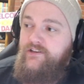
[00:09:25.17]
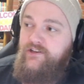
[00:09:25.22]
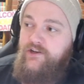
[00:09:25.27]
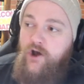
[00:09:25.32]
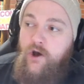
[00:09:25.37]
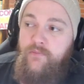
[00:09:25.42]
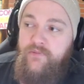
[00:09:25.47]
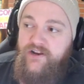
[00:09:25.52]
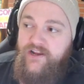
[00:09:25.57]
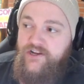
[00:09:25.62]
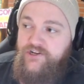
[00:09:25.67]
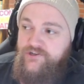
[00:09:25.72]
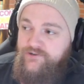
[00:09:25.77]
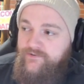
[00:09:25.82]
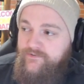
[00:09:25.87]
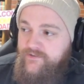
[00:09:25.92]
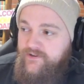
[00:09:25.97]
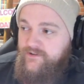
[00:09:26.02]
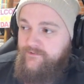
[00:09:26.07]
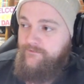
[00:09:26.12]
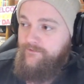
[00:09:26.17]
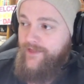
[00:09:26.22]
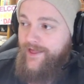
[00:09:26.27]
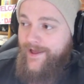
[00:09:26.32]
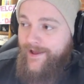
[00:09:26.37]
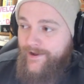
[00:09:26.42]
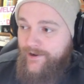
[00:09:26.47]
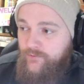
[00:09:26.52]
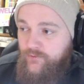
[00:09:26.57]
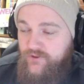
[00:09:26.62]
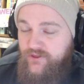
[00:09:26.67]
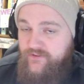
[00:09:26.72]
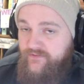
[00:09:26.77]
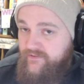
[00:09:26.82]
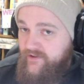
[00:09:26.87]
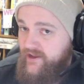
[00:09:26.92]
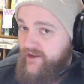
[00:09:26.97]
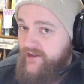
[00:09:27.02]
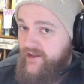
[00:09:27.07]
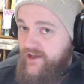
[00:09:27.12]
the combination of this flag with the
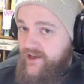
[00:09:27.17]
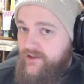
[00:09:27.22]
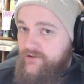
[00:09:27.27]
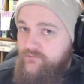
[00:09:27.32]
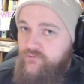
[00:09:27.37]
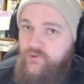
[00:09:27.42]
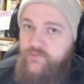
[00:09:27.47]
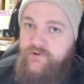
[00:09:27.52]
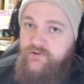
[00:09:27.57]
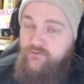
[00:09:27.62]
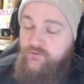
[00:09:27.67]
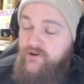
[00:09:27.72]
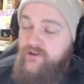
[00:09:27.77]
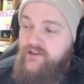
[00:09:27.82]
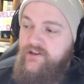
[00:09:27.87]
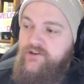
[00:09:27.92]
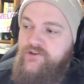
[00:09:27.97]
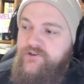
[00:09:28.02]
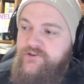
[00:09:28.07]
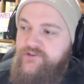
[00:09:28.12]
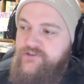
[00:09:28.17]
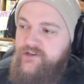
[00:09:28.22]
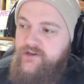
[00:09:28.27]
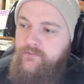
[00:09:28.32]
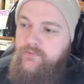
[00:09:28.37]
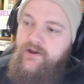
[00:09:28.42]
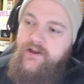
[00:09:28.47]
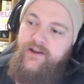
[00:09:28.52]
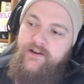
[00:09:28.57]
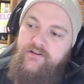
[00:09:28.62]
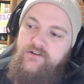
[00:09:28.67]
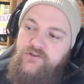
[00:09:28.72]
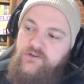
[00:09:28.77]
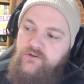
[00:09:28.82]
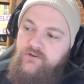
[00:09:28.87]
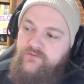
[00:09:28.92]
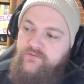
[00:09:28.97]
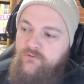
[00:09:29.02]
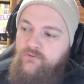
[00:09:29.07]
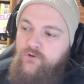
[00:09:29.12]
Vanguard would be really interesting, being able to
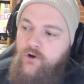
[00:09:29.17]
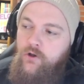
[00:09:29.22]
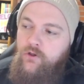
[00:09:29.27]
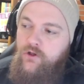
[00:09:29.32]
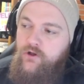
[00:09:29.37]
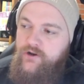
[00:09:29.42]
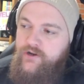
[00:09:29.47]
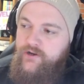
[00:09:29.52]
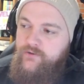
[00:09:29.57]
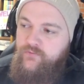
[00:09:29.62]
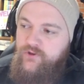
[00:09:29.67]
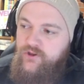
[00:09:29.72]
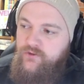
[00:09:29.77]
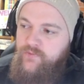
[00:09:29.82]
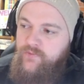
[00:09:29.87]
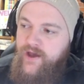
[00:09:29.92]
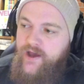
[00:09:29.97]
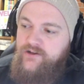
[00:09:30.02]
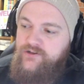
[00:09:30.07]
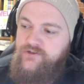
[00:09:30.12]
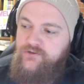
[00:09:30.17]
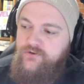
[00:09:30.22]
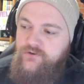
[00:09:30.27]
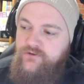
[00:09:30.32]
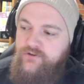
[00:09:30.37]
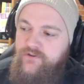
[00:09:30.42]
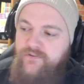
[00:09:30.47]
sort of roll on in with your power sword.